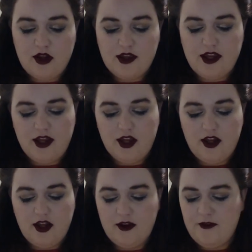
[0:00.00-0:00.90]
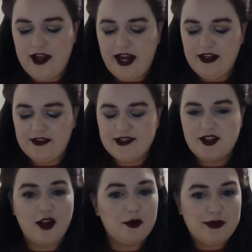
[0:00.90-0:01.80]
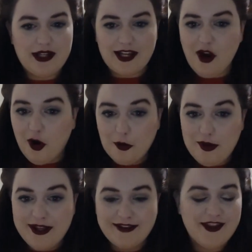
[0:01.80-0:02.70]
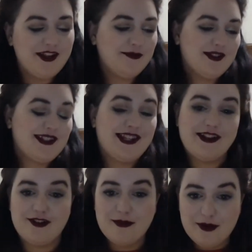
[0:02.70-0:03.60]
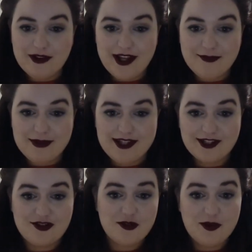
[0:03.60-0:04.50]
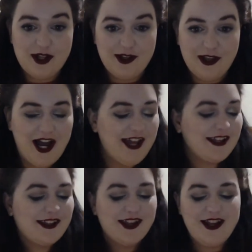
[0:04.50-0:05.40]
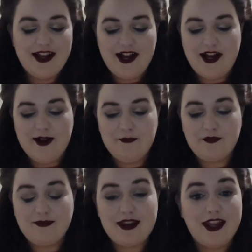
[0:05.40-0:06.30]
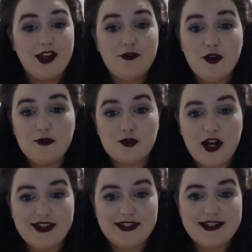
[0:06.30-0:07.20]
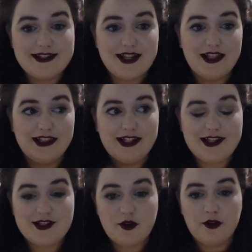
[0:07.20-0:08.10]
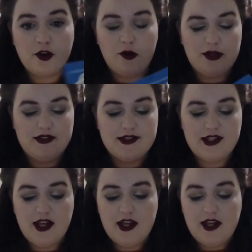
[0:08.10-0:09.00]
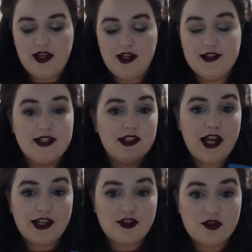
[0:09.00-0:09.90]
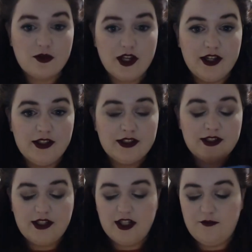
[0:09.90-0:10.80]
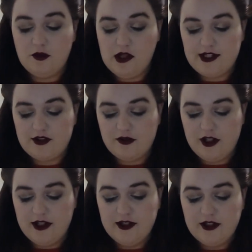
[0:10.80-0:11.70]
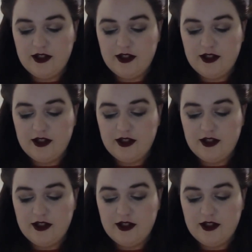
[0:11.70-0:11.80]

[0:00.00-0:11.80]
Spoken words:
yeah, if I ate this, I would be like hoping that it was terrible at being tuna-like. But yeah, if you have tried this, let us know in the comments. Is it like tuna? If you like tuna,